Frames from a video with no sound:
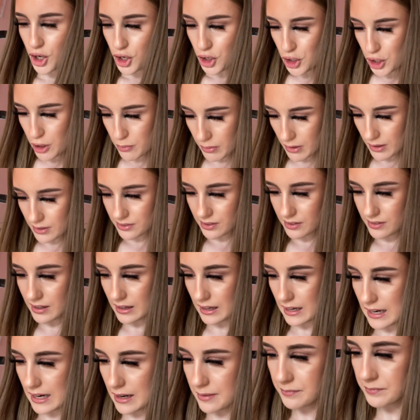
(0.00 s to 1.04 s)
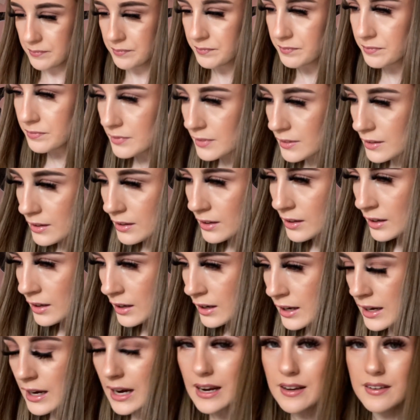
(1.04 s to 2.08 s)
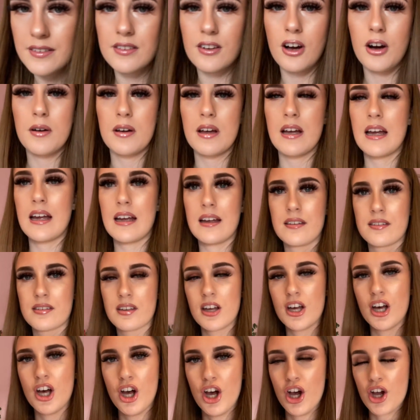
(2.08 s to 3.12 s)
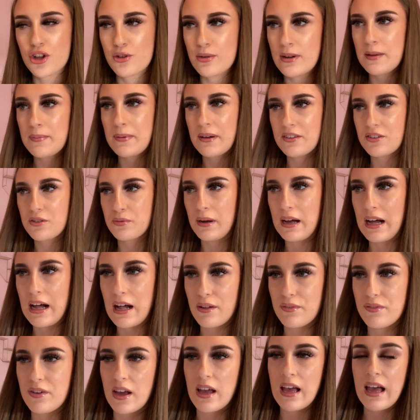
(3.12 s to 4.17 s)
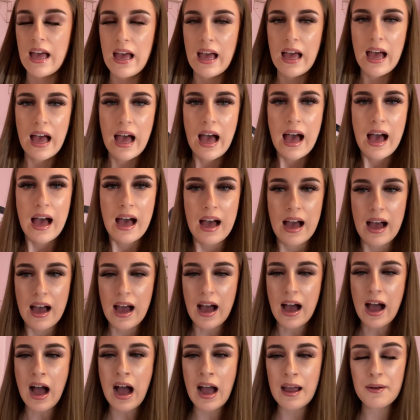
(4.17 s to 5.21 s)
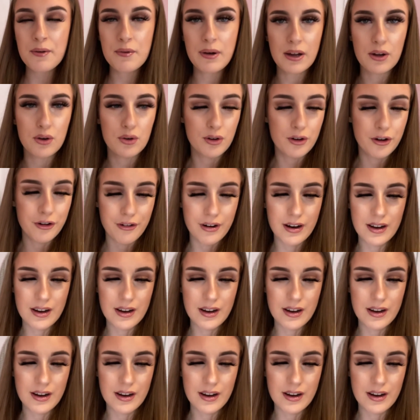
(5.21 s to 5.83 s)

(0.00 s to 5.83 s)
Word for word: what is the time? It's, uh, it's 20 past 12. I'm quite hungry,